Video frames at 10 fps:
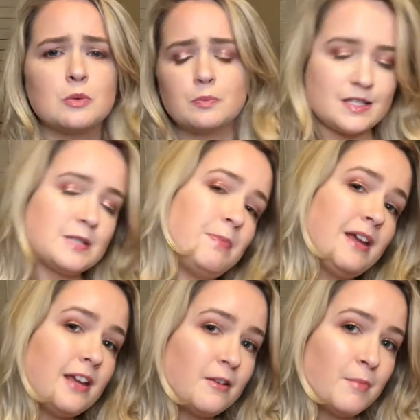
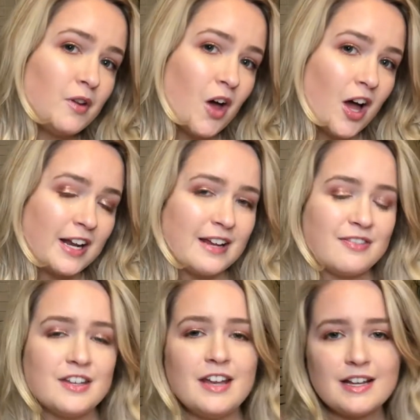Speaking of Milani,
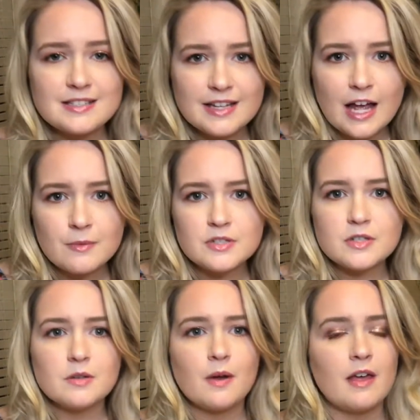the next thing I would
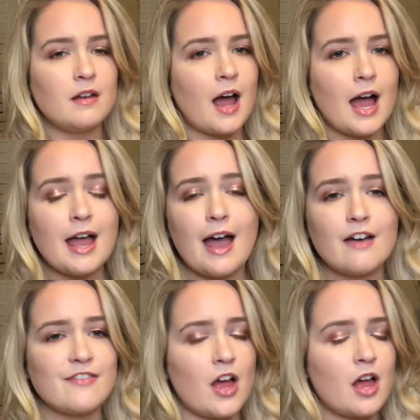do, and I have